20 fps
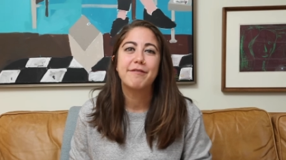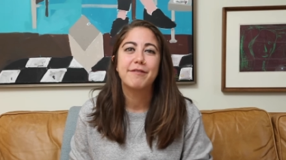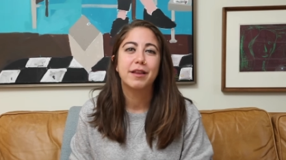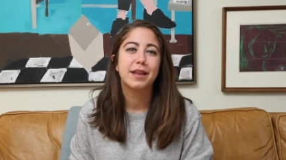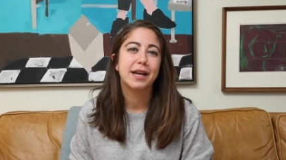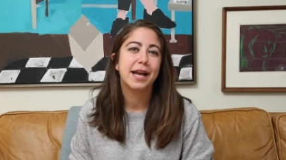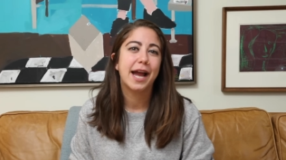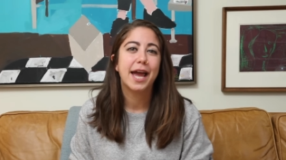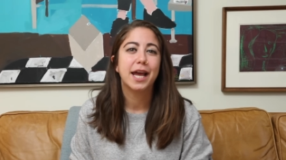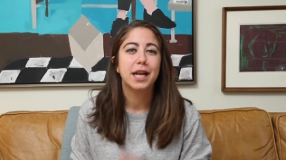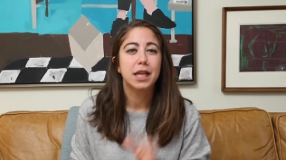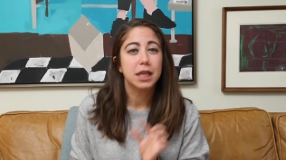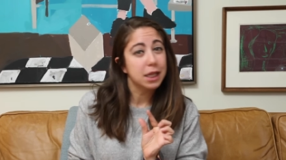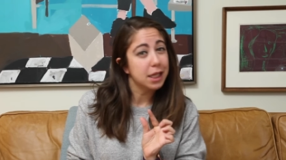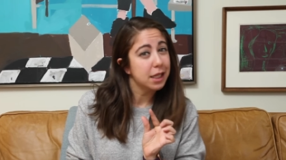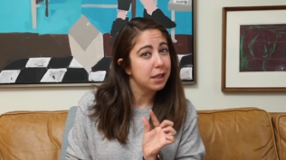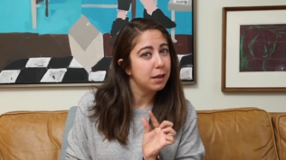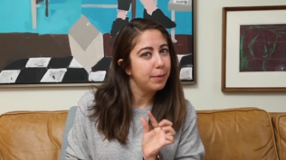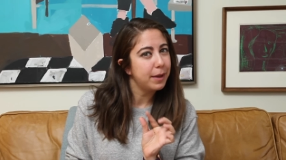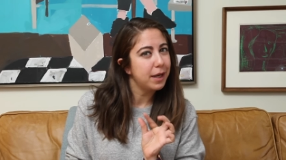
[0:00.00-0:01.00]
felt like I had a
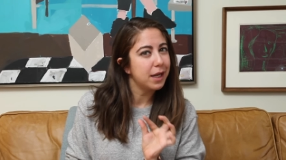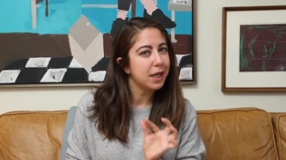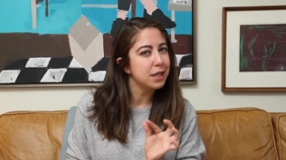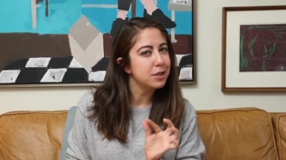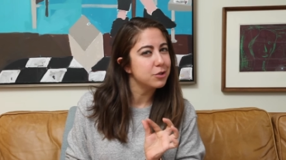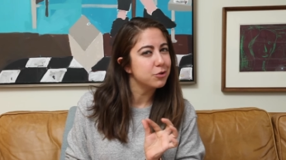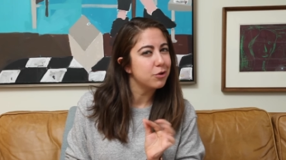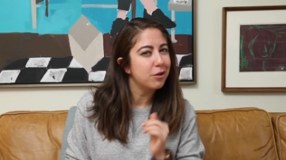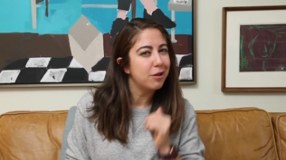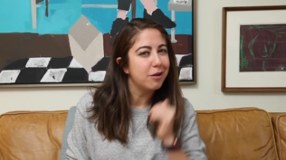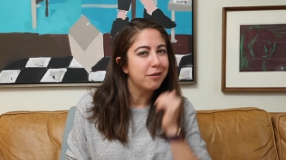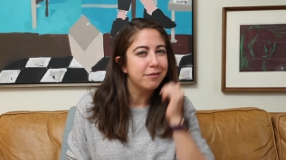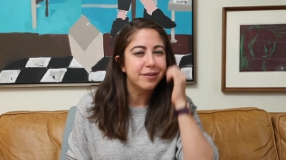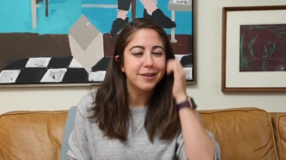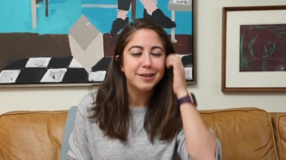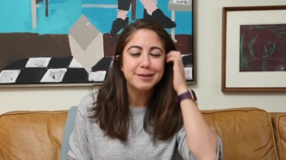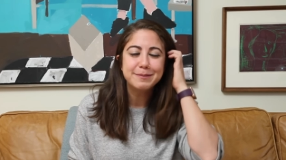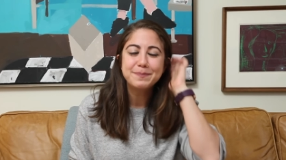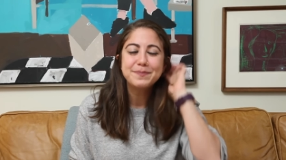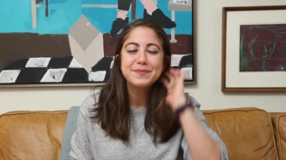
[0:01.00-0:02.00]
little bit of control
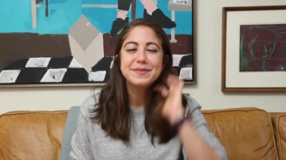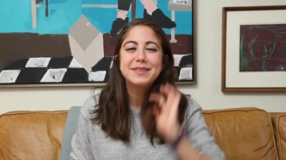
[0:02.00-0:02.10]
over.